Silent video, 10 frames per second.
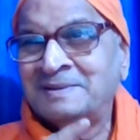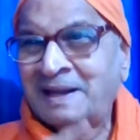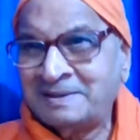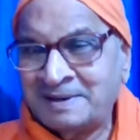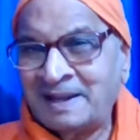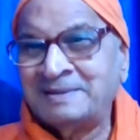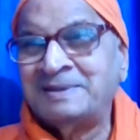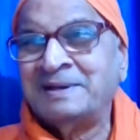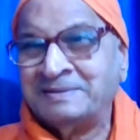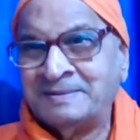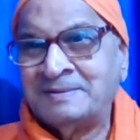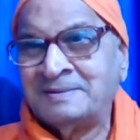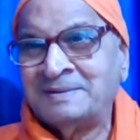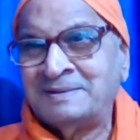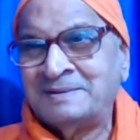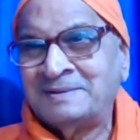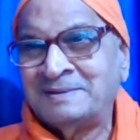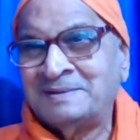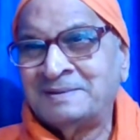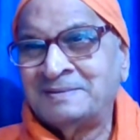like that,
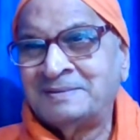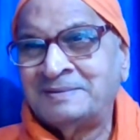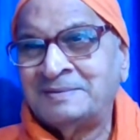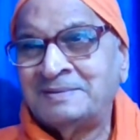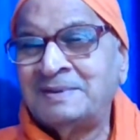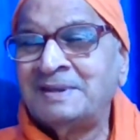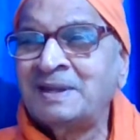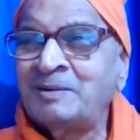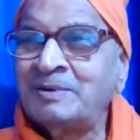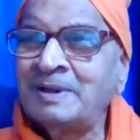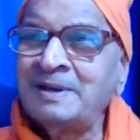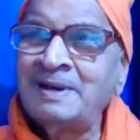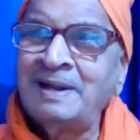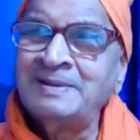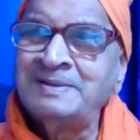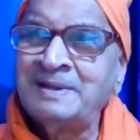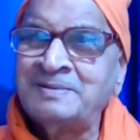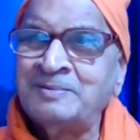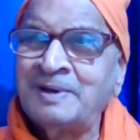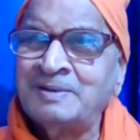then I would have realized
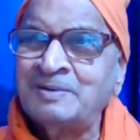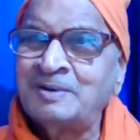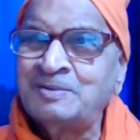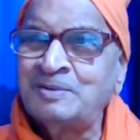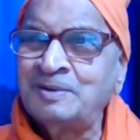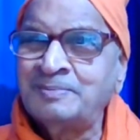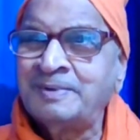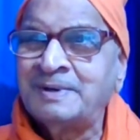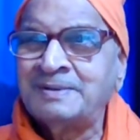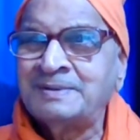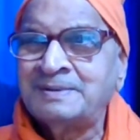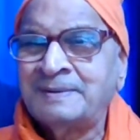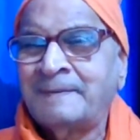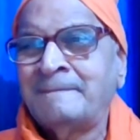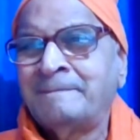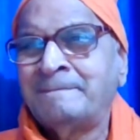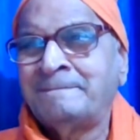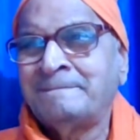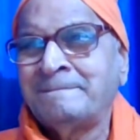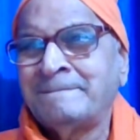that we are not two different.
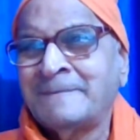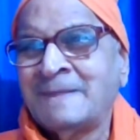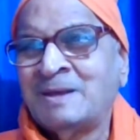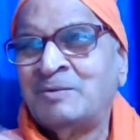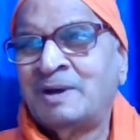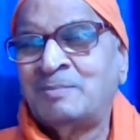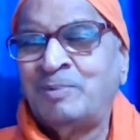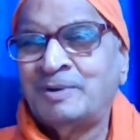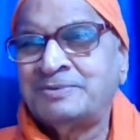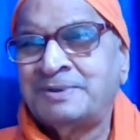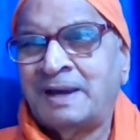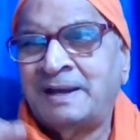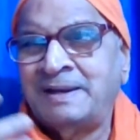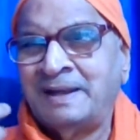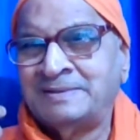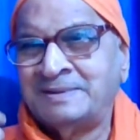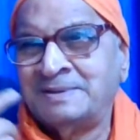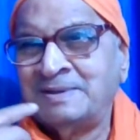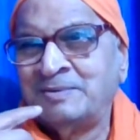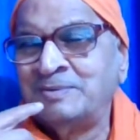We are both ideas
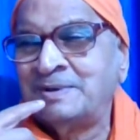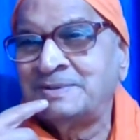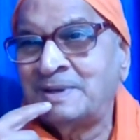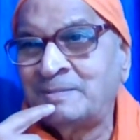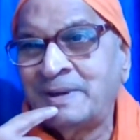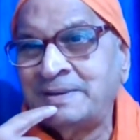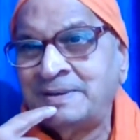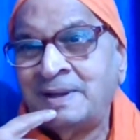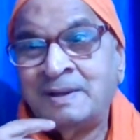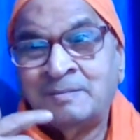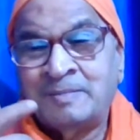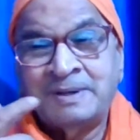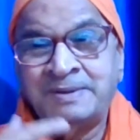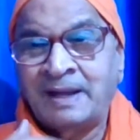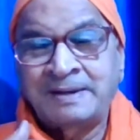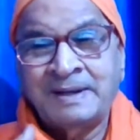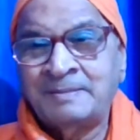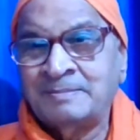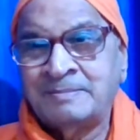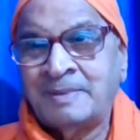in the universal mind. But that
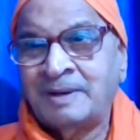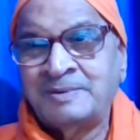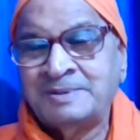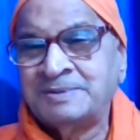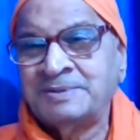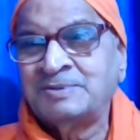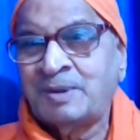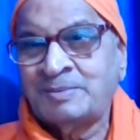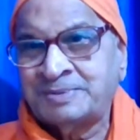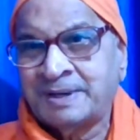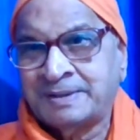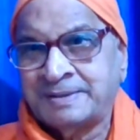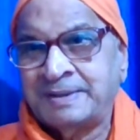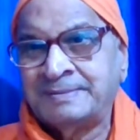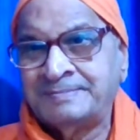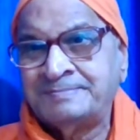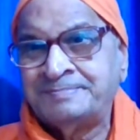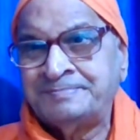time my vision is obstructed.